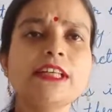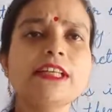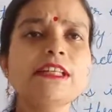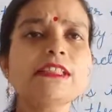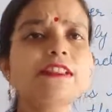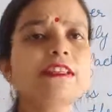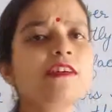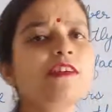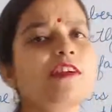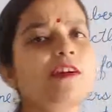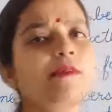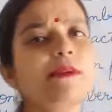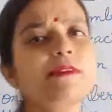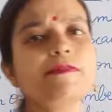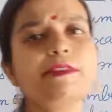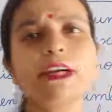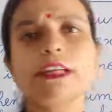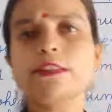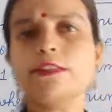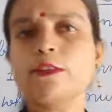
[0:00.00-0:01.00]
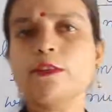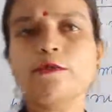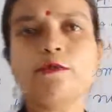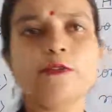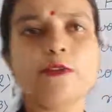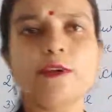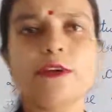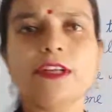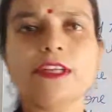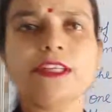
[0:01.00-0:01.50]
is the common factor of
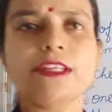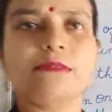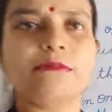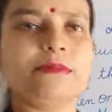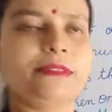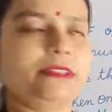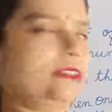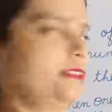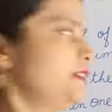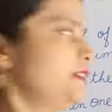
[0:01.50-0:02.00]
all number.